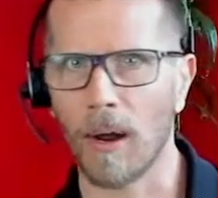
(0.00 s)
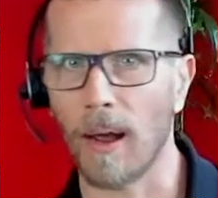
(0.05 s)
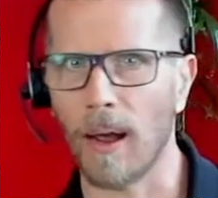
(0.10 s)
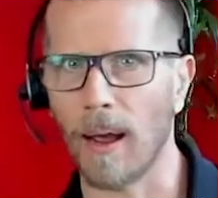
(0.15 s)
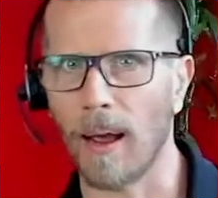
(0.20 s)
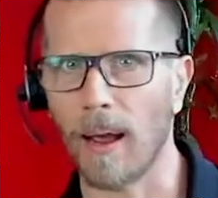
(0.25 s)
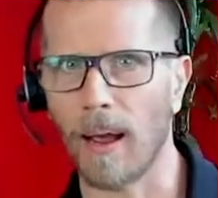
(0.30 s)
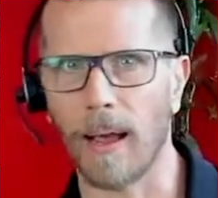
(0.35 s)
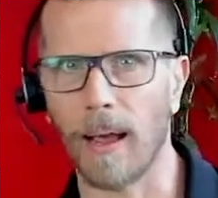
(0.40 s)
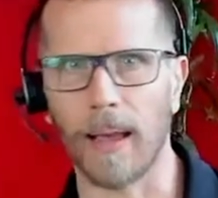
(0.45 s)

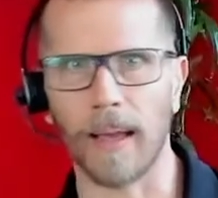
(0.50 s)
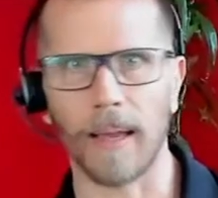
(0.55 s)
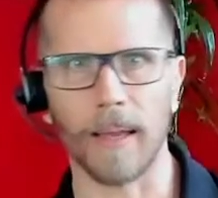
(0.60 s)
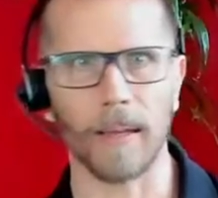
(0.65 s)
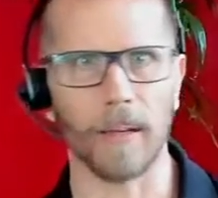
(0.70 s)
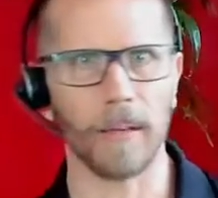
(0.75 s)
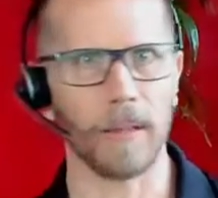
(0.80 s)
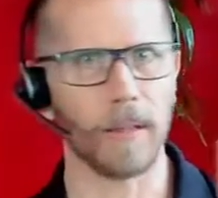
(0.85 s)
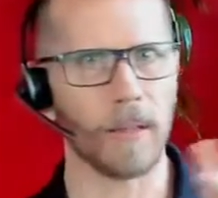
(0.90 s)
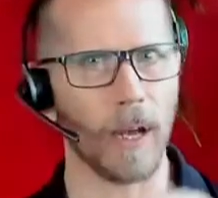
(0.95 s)

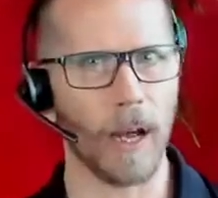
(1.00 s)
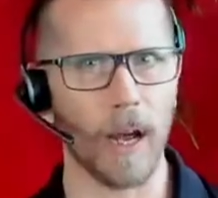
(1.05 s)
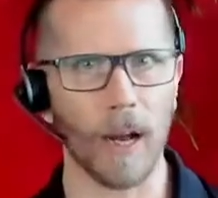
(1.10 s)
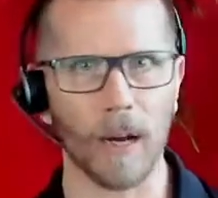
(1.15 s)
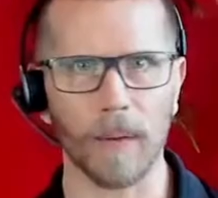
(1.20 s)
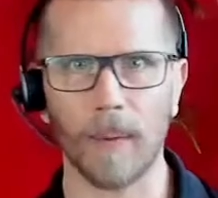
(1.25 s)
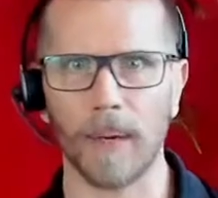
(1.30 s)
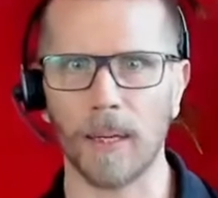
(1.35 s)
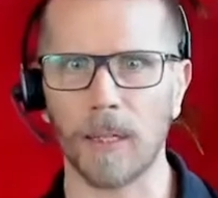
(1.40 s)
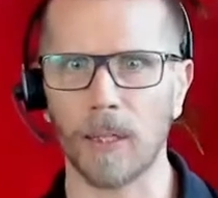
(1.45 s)
I
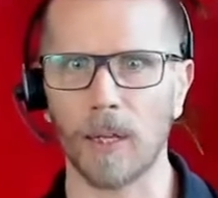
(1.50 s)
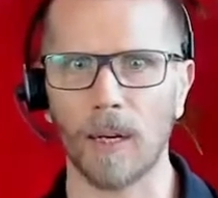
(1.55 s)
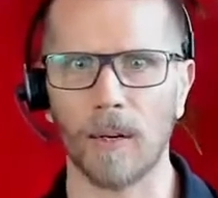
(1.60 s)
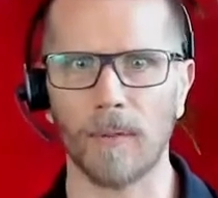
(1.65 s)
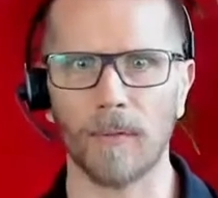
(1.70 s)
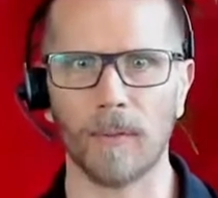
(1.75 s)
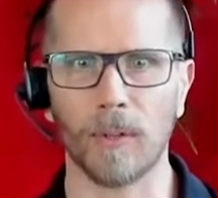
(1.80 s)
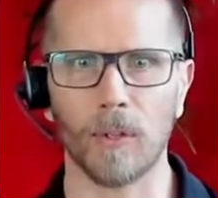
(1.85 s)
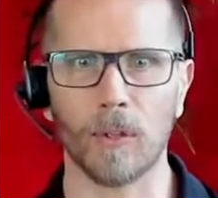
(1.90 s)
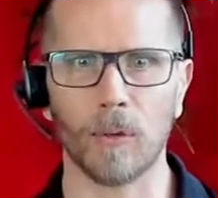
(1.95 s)
talk
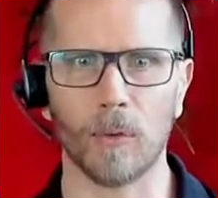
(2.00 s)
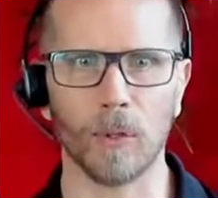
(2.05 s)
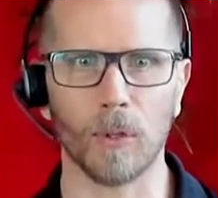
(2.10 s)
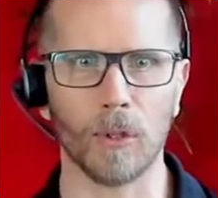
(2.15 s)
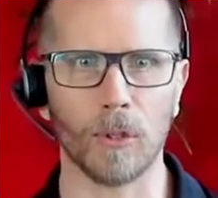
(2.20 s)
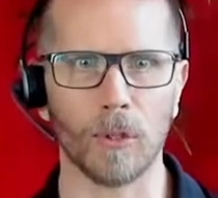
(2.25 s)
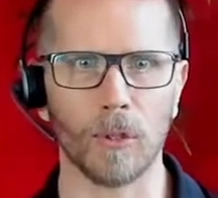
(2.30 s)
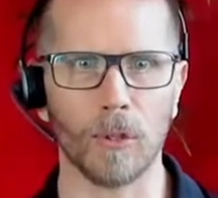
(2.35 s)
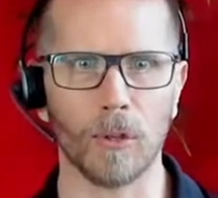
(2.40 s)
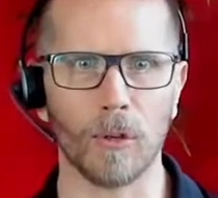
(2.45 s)
myself into a
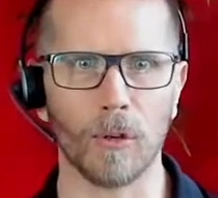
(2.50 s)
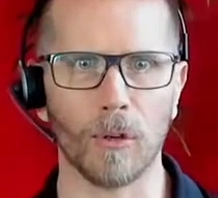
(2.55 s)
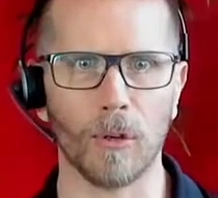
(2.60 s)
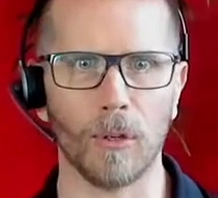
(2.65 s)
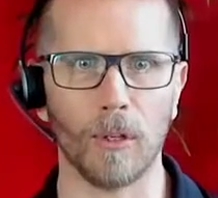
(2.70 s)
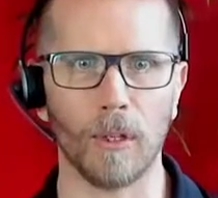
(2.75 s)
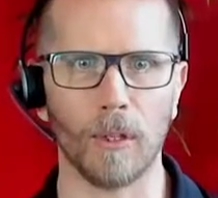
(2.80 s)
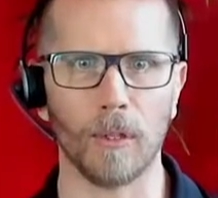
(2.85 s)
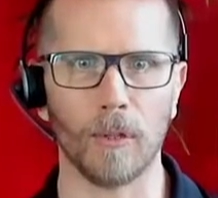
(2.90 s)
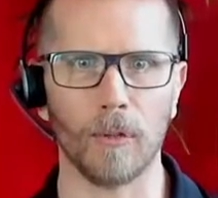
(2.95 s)

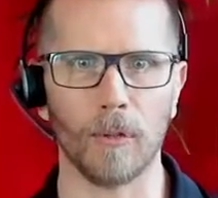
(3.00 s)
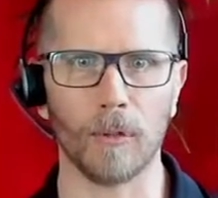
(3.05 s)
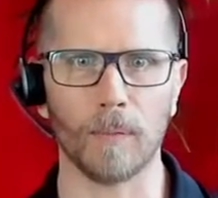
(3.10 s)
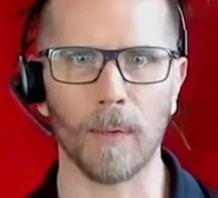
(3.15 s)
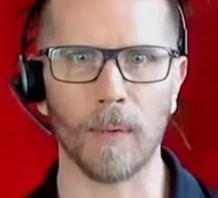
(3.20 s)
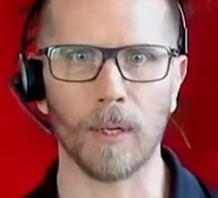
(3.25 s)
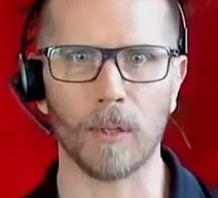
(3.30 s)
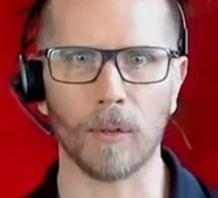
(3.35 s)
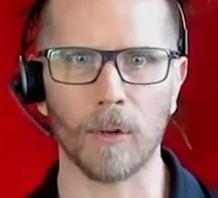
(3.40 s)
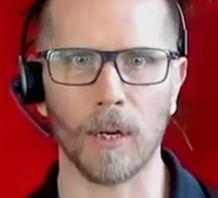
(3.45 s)
circle and lose
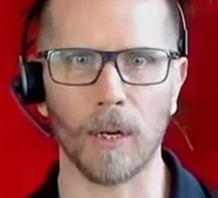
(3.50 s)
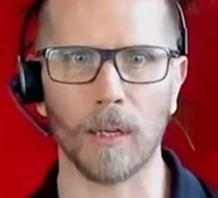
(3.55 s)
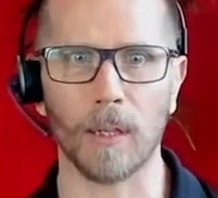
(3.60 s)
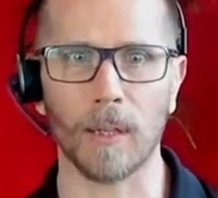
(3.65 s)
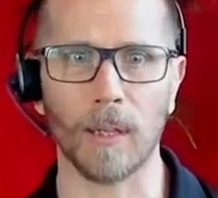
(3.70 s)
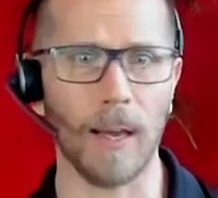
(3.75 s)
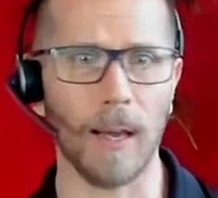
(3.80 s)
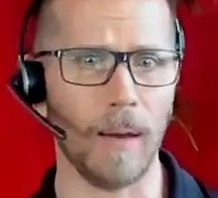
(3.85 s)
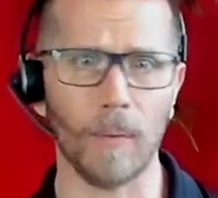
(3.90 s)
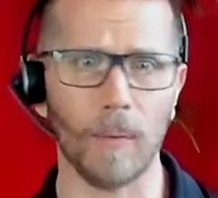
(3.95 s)
my train of
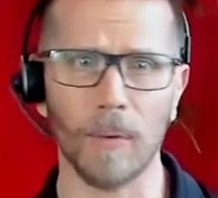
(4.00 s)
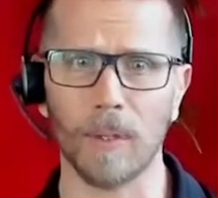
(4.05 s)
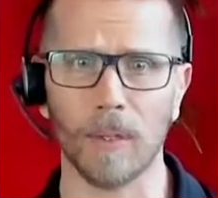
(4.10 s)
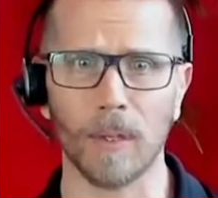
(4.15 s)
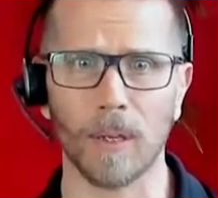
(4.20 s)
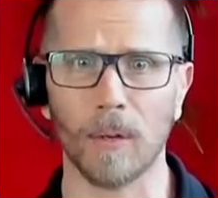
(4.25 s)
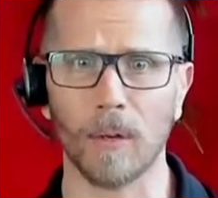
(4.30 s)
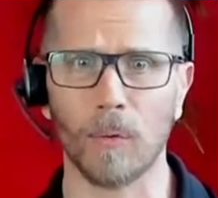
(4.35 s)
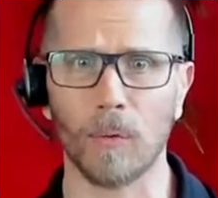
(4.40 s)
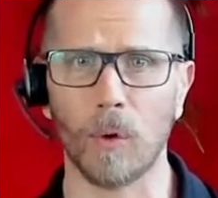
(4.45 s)
thought, we're
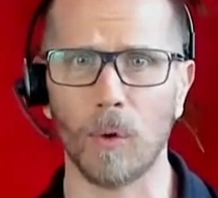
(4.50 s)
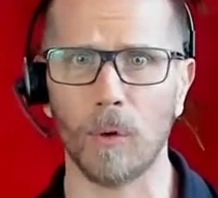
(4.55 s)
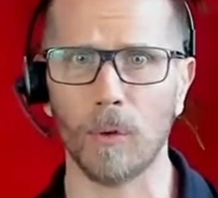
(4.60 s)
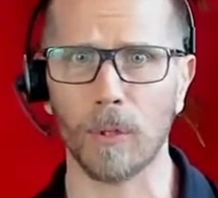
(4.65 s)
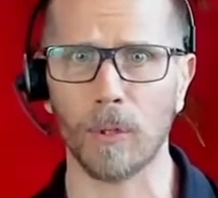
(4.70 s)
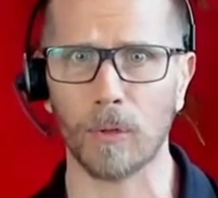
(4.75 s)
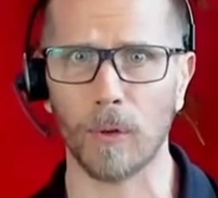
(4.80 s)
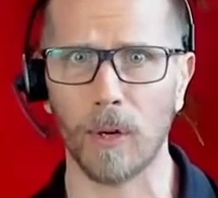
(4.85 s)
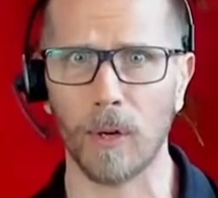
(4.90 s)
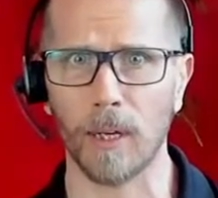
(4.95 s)
just gonna roll
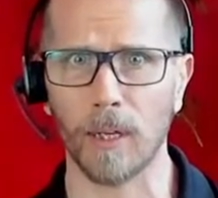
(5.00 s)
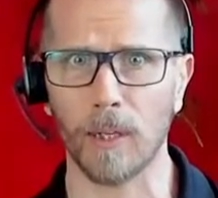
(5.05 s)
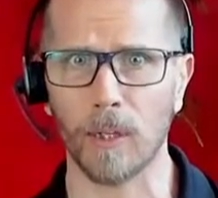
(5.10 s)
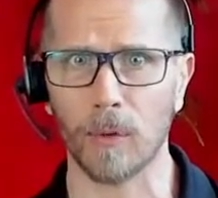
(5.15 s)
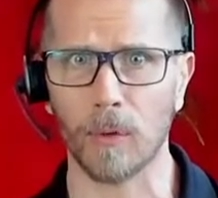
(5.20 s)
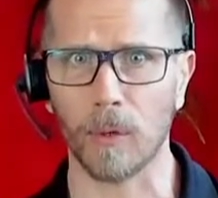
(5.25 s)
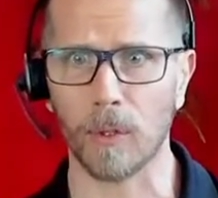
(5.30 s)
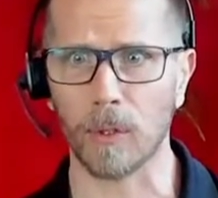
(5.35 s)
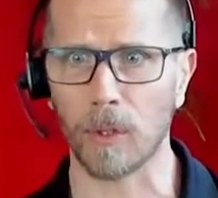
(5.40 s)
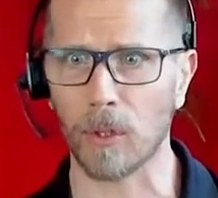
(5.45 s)
straight
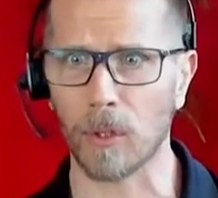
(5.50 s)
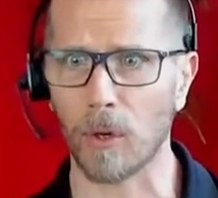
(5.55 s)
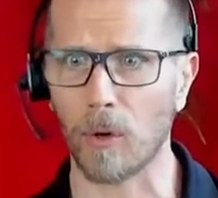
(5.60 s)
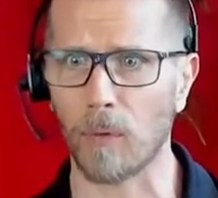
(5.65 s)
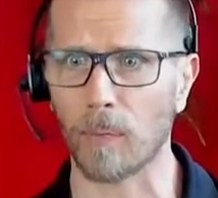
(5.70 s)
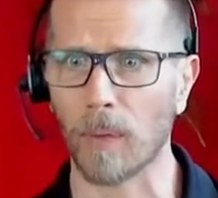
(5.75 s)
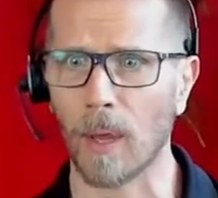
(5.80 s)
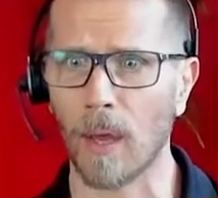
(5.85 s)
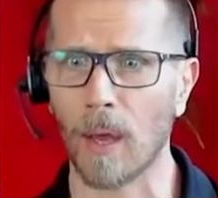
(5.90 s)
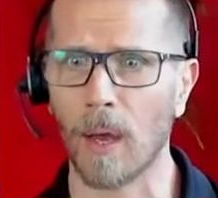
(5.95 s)
into it.
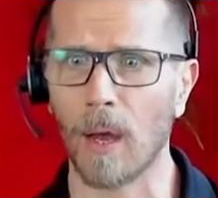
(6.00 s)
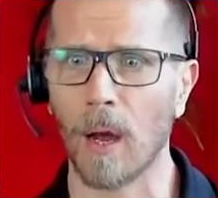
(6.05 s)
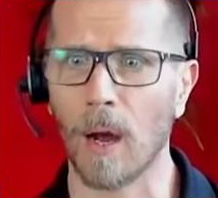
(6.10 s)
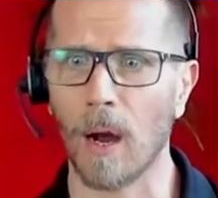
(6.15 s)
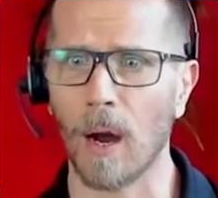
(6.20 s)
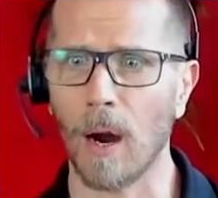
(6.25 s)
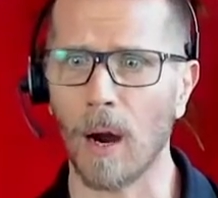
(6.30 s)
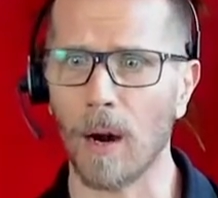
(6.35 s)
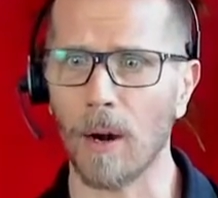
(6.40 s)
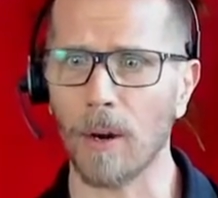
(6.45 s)
So
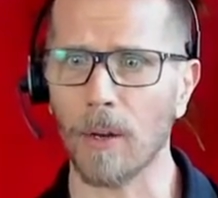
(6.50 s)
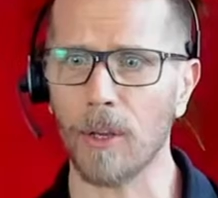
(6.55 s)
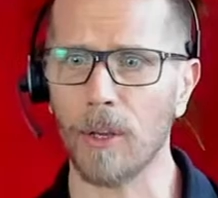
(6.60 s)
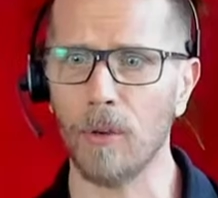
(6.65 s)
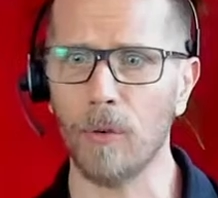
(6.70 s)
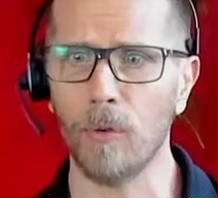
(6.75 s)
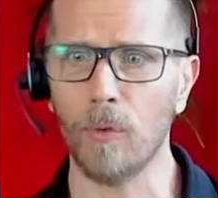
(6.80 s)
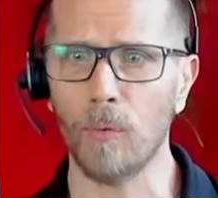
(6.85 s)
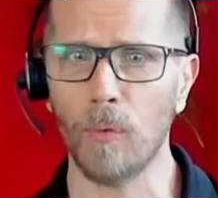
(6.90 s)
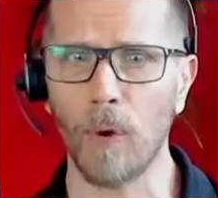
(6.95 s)
are
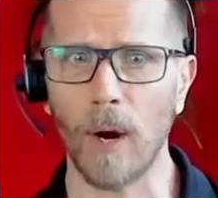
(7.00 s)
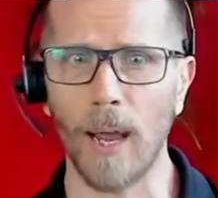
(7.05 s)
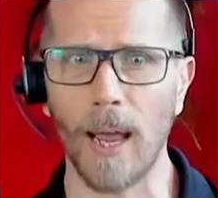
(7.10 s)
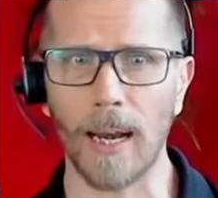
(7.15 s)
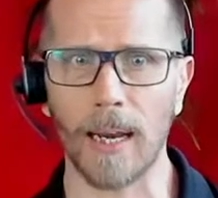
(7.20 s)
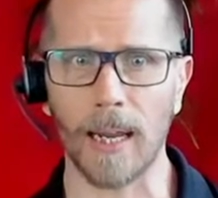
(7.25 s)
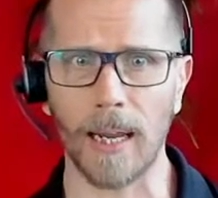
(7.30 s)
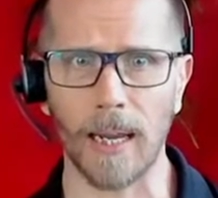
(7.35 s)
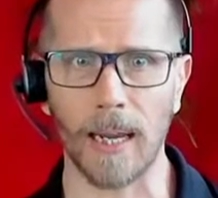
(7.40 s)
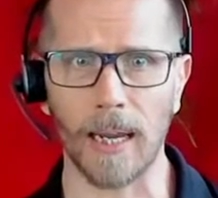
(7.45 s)
you
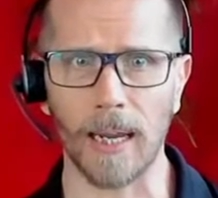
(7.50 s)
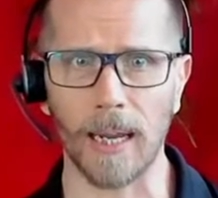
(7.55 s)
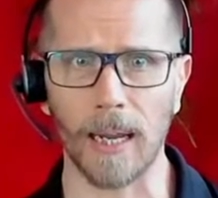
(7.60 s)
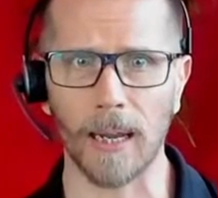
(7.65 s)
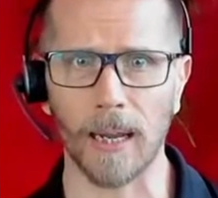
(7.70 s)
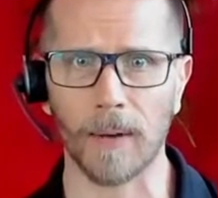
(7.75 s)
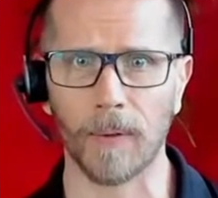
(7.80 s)
ready?